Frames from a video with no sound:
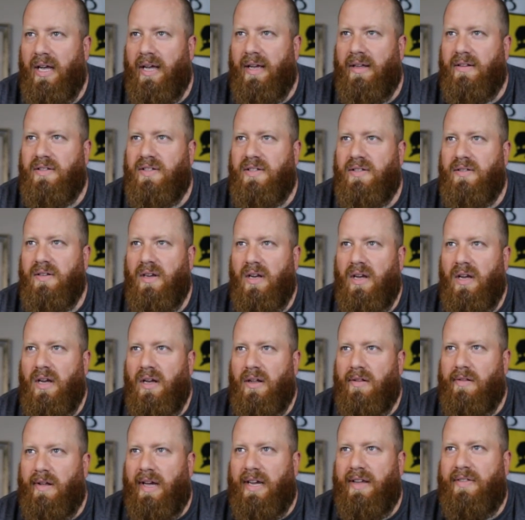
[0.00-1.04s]
It's
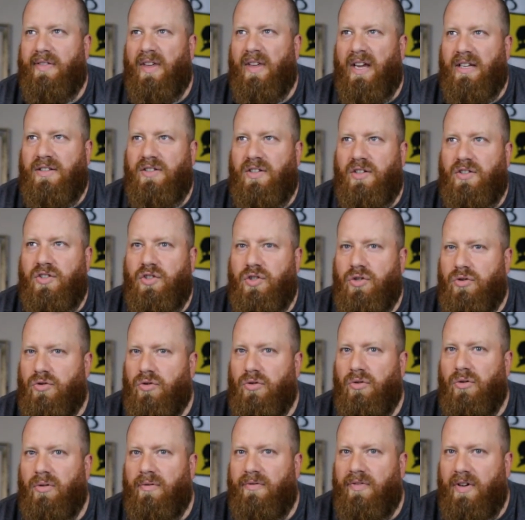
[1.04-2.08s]
like that's a
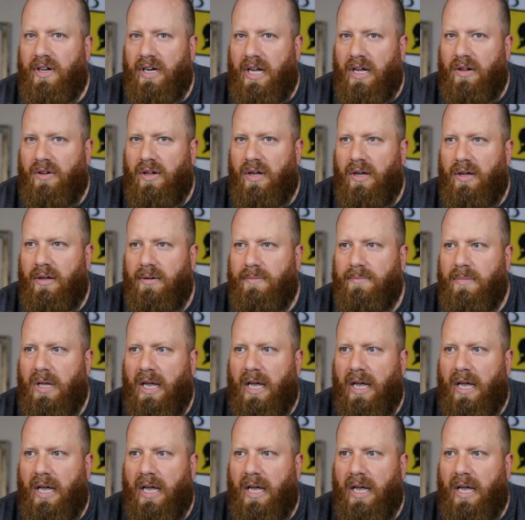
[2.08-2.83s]
true vanilla,